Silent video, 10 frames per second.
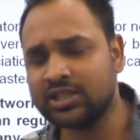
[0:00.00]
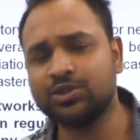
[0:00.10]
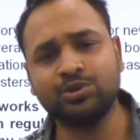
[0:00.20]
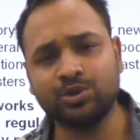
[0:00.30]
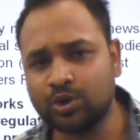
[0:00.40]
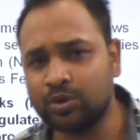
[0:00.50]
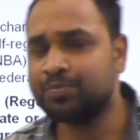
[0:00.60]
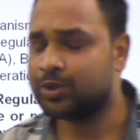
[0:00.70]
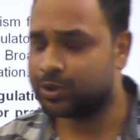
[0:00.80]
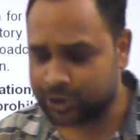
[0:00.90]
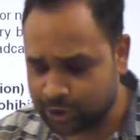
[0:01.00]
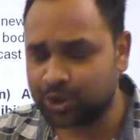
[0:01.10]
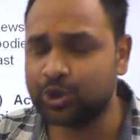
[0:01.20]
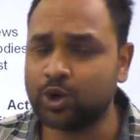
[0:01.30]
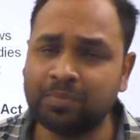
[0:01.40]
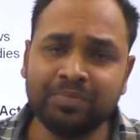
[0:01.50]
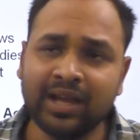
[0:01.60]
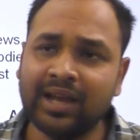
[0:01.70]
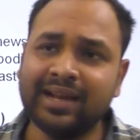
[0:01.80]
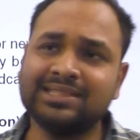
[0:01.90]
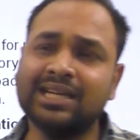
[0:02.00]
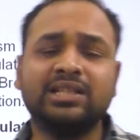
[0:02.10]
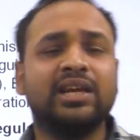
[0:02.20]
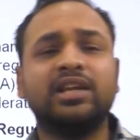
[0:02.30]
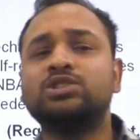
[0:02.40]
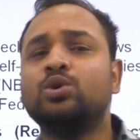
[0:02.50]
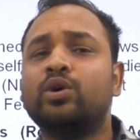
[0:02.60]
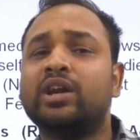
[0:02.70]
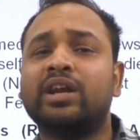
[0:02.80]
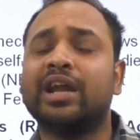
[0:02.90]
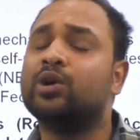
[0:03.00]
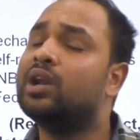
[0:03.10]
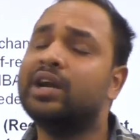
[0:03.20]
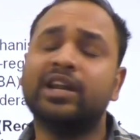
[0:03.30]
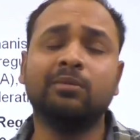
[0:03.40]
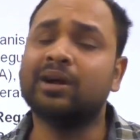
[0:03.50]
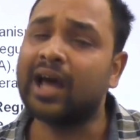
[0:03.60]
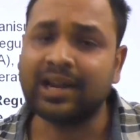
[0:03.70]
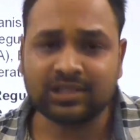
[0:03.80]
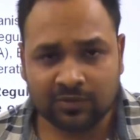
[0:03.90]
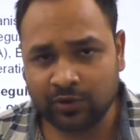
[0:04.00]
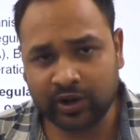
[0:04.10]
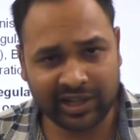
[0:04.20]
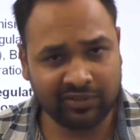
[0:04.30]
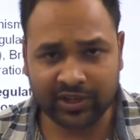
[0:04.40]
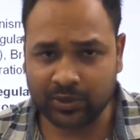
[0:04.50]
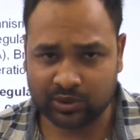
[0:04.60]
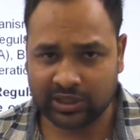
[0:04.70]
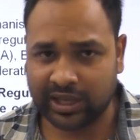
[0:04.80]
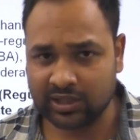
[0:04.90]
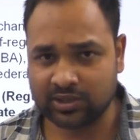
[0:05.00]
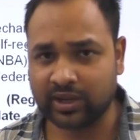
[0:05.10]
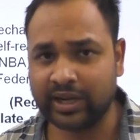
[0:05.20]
thing you should know is that there is no regulatory mechanism for TV news channels.